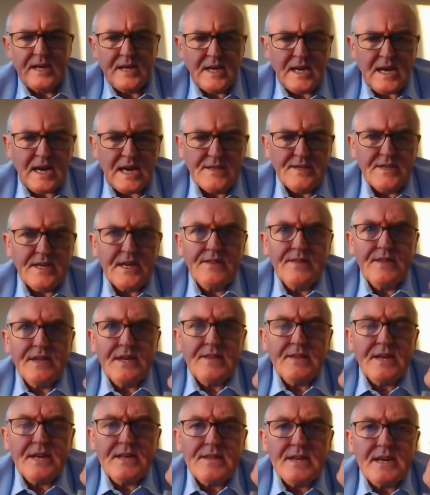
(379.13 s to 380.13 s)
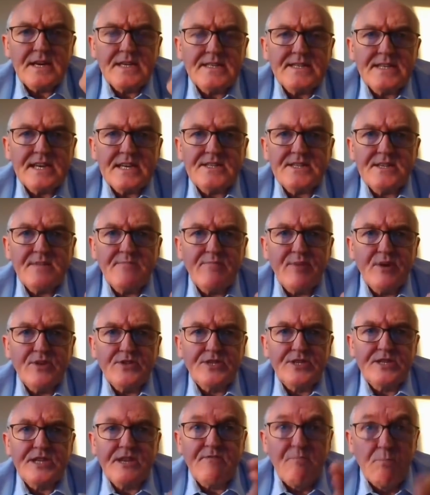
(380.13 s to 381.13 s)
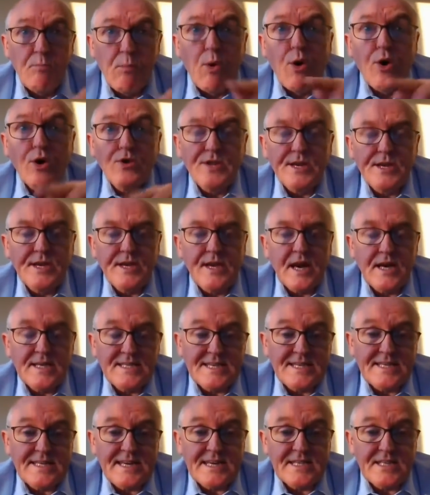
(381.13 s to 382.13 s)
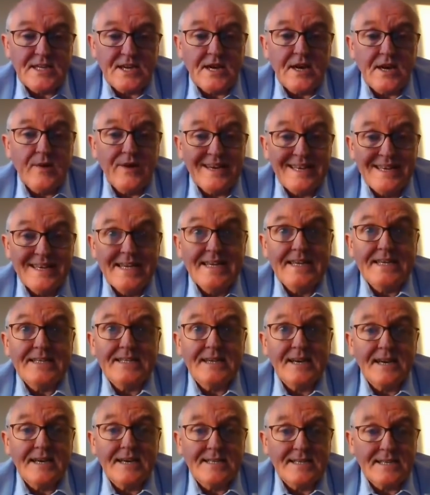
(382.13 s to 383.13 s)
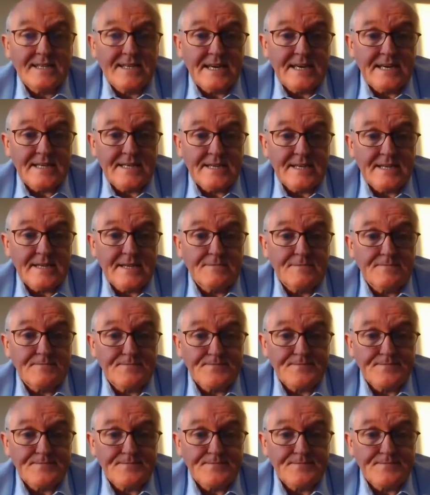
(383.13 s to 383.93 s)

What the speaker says: And they tested positive more than 90 days ago, at least 90 days ago.